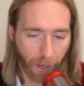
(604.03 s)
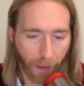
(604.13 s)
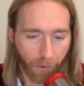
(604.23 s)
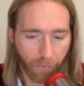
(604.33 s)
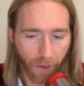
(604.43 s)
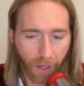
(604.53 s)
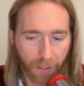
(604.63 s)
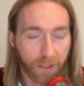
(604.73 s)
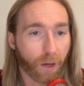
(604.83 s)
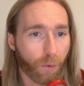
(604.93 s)
of
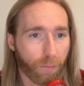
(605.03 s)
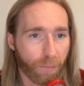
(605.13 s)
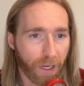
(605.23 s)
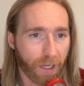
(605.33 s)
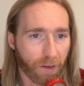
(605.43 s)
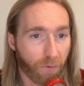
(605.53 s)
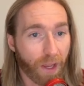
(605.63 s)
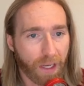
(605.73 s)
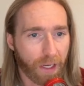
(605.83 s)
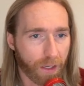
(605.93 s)
someone being
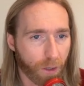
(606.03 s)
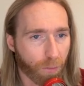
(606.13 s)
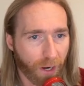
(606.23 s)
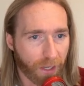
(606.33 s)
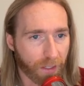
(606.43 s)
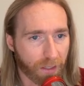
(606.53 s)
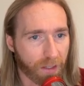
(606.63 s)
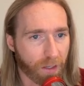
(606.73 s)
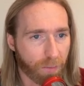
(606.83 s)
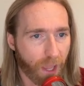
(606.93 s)
offended and you breaking
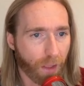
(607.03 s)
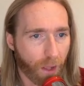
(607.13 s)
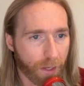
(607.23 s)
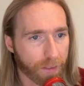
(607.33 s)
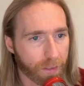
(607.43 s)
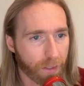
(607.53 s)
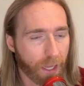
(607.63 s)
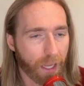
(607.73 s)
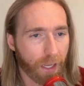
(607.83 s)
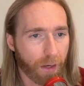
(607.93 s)
TCPA laws
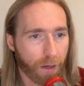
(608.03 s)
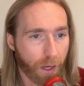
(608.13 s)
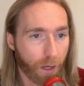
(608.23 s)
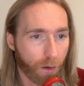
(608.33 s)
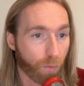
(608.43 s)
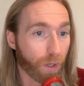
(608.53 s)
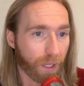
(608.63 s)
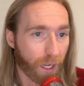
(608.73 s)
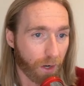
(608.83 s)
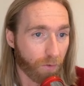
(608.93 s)
in really
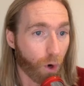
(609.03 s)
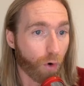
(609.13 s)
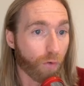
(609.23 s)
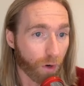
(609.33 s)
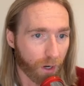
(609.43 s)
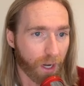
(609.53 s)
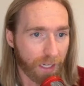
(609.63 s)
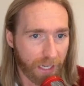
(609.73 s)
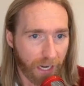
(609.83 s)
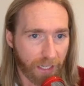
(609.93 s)
kind of over
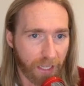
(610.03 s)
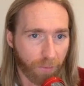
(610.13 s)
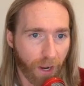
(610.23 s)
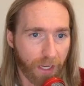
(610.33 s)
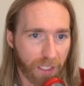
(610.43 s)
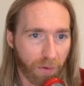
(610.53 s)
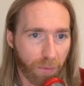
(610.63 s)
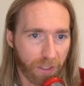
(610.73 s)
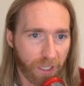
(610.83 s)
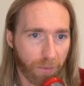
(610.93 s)
contacting them, right? And so we
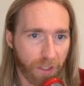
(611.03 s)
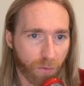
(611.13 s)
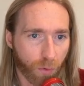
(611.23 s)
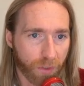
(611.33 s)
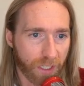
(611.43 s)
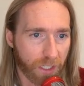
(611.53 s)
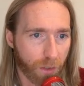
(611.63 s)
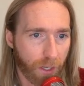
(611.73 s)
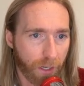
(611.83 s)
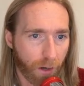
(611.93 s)
built some of these rules
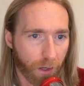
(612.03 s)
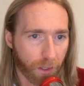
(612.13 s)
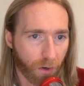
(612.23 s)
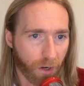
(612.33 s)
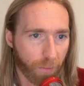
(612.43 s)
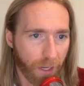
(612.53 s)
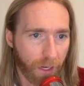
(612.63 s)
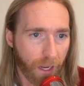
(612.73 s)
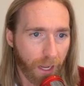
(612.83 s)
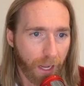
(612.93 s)
into it, hard-coded them in.
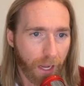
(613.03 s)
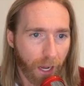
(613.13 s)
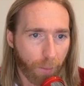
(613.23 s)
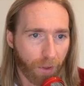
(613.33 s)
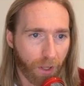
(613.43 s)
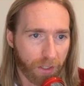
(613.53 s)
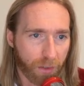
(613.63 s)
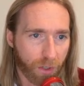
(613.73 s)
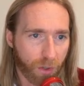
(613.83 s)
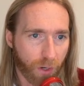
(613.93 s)
But long
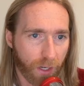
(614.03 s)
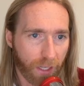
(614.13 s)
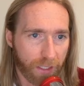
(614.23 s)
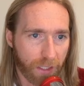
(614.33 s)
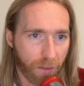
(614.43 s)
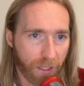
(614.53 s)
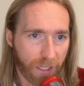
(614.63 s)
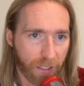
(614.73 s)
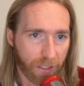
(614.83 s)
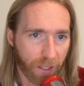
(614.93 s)
story short, let's do this
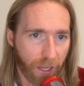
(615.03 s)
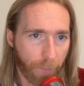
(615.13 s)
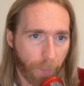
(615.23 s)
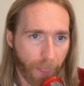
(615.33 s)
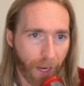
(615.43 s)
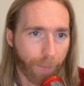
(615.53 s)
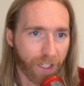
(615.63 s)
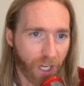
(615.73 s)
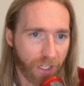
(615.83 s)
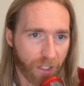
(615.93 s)
SLA. And I'm going
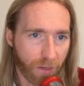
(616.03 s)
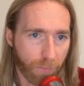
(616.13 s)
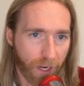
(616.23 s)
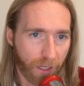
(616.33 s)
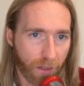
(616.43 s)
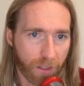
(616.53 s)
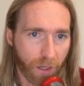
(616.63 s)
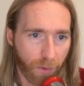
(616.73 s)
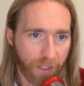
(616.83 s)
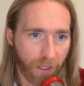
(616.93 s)
to change it to Monday, Tuesday,
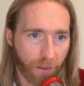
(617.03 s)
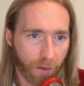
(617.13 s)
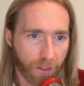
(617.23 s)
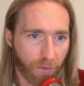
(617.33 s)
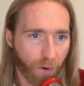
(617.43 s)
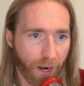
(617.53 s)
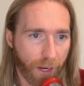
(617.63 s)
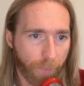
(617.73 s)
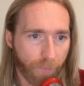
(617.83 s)
Wednesday, Thursday, Friday.